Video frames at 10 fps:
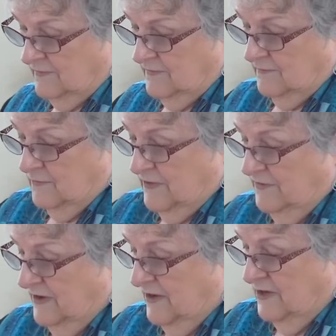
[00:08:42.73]

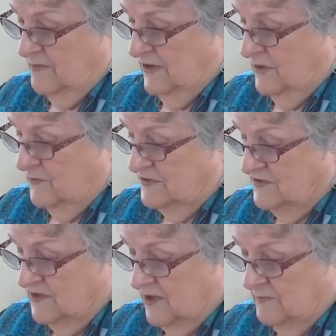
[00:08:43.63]
whether anybody
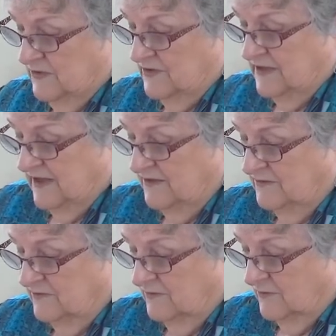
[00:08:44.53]
wants to
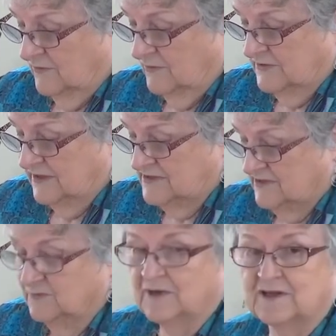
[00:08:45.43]
communicate or
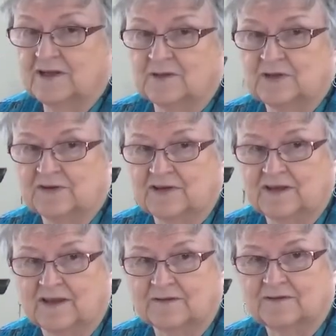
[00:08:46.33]
doesn't want to
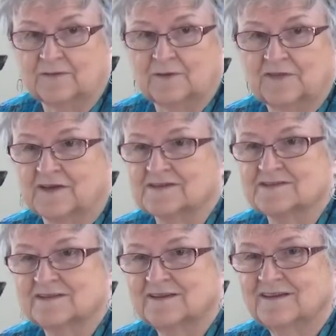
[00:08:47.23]
communicate with
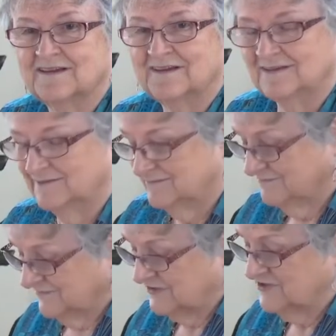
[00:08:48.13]
us.
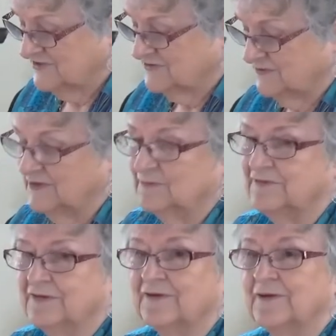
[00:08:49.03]
They're just doing
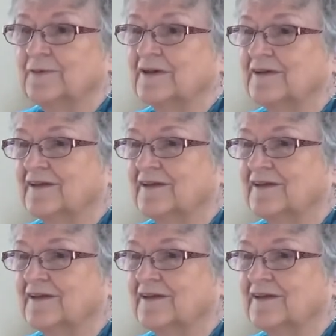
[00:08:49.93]
what they're doing.